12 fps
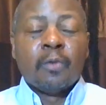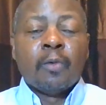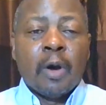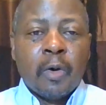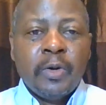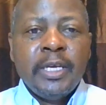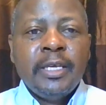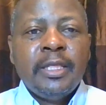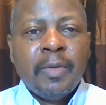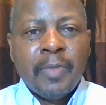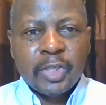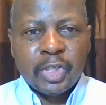
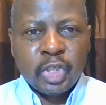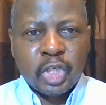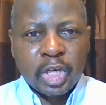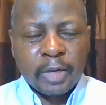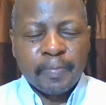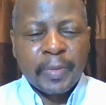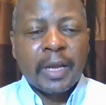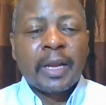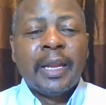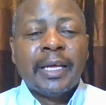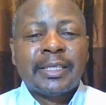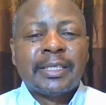Waudi the messenger,
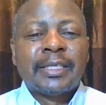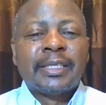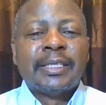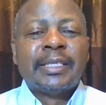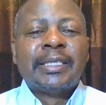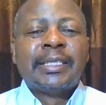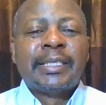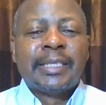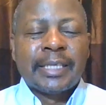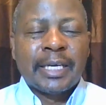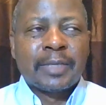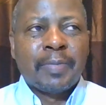and let's
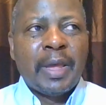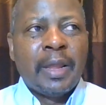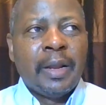start